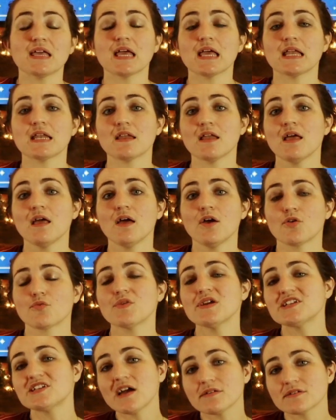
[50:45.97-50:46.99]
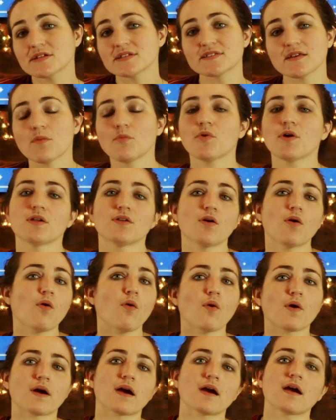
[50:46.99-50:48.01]
can reach out to someone
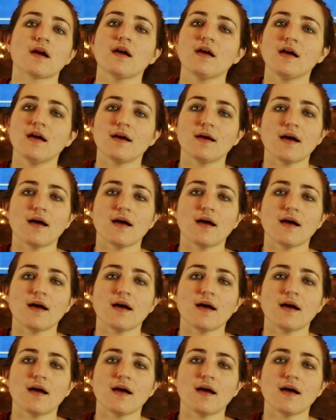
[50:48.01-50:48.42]
or